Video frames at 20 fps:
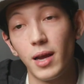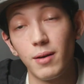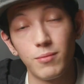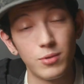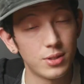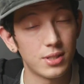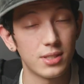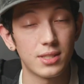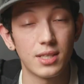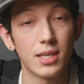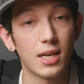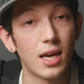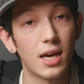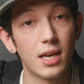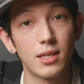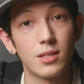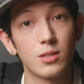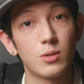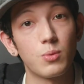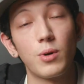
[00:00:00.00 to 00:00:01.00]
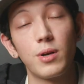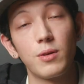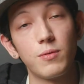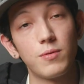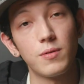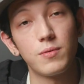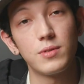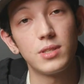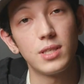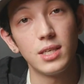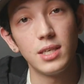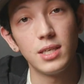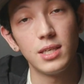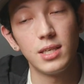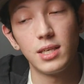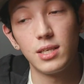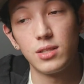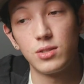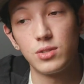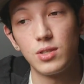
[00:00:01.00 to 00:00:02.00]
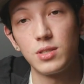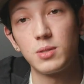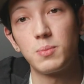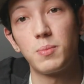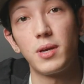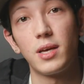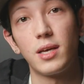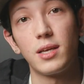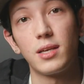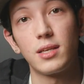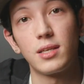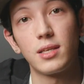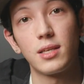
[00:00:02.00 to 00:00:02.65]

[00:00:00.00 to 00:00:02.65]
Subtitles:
Ever since I got it in 2015, it's just been